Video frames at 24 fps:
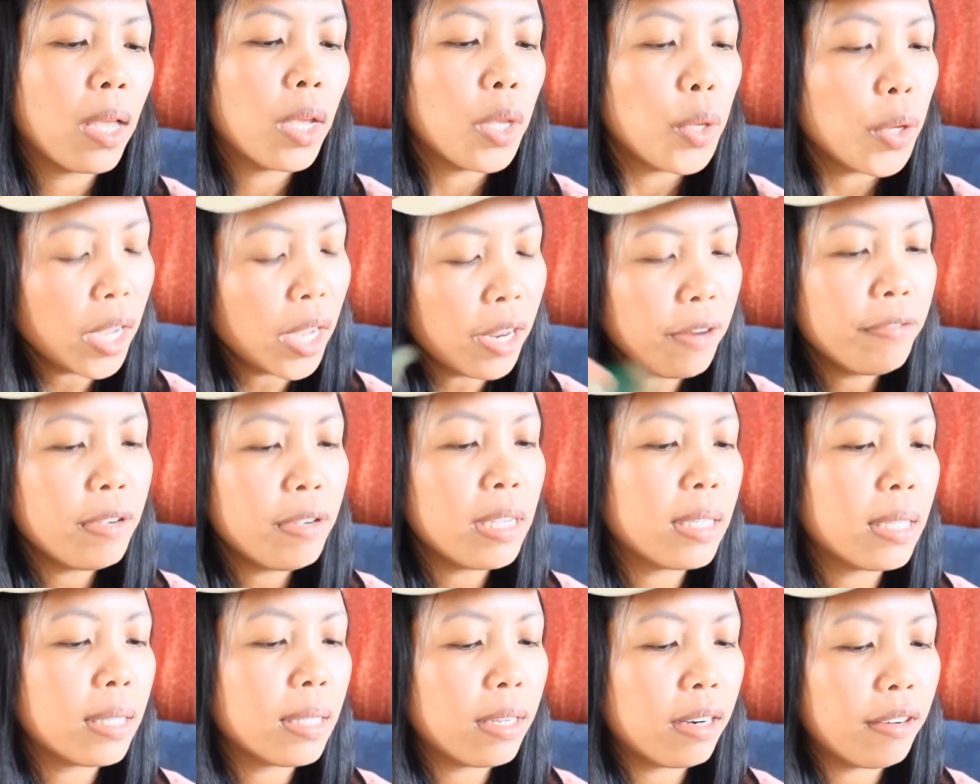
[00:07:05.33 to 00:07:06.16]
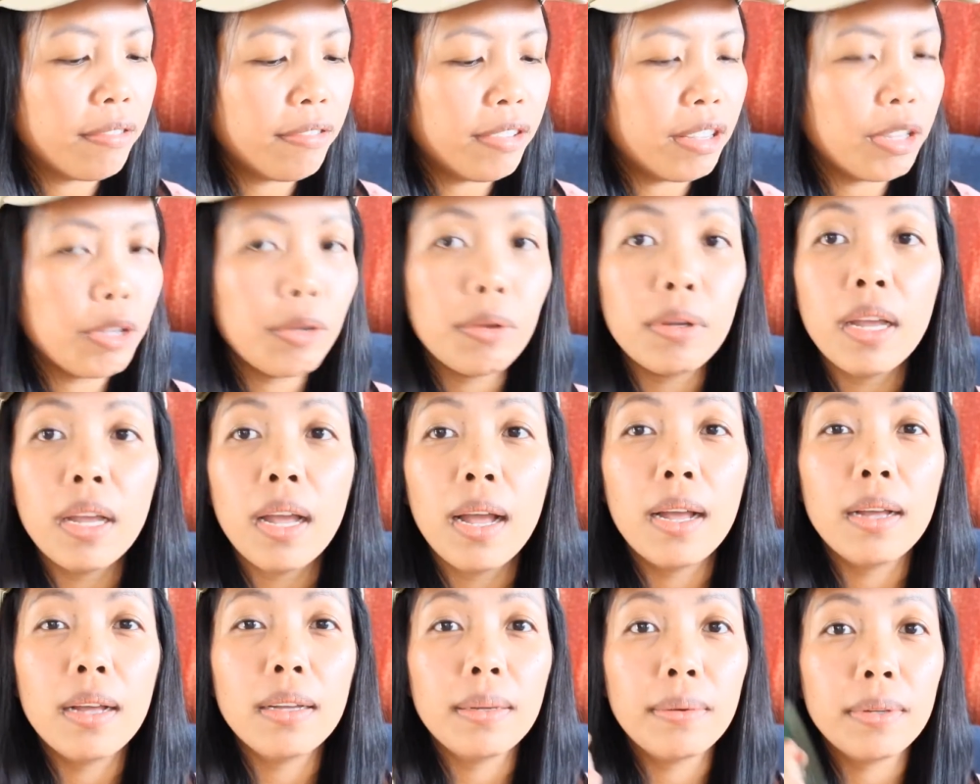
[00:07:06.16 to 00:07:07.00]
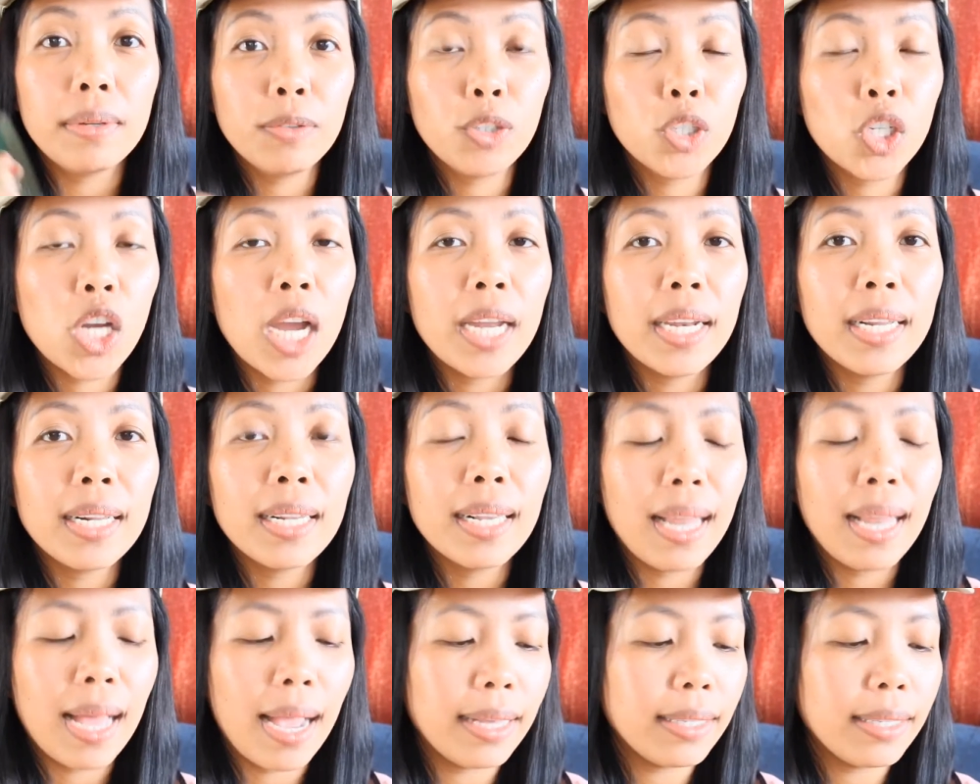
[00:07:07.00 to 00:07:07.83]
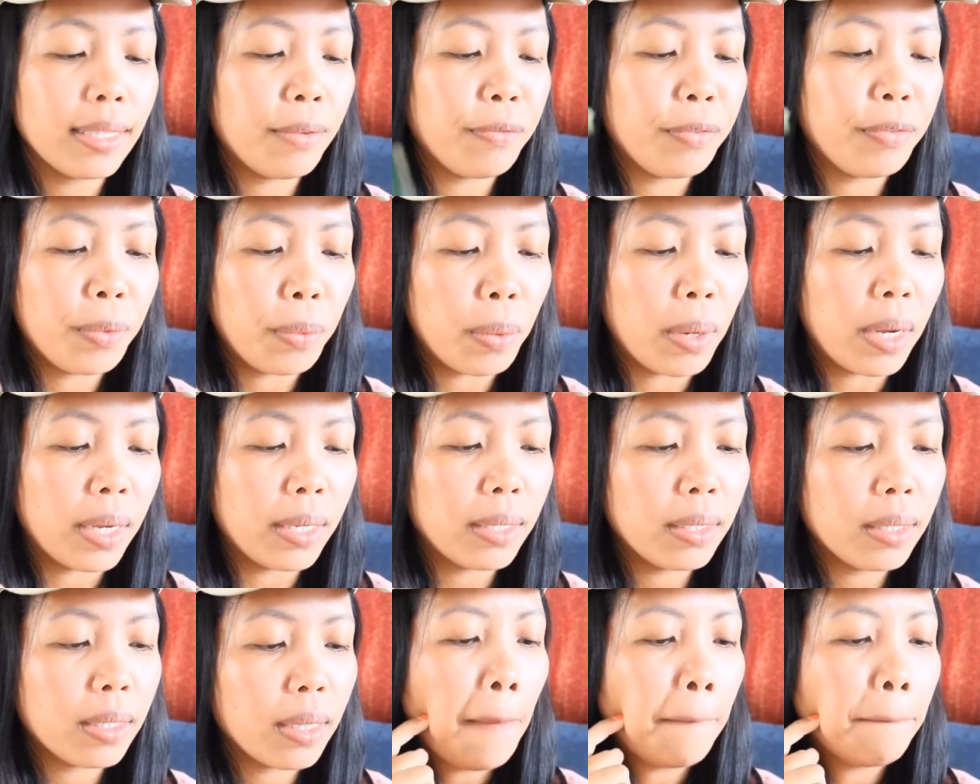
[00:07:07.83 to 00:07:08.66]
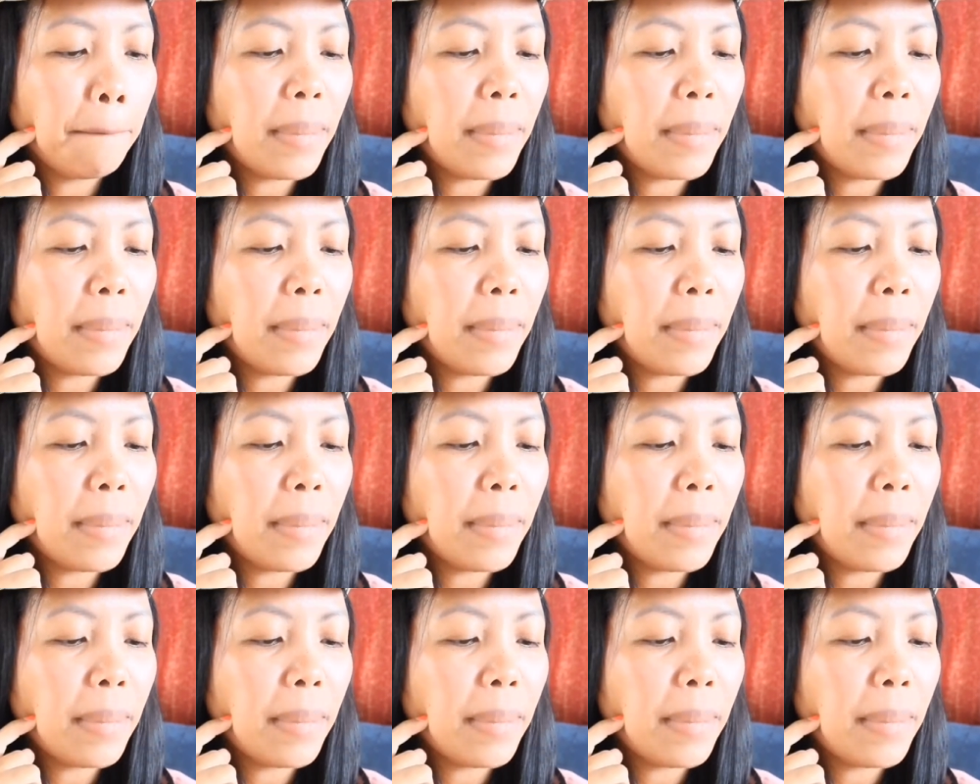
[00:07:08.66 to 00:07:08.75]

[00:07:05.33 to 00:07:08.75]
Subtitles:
You can visit their video channel, guys, if you want.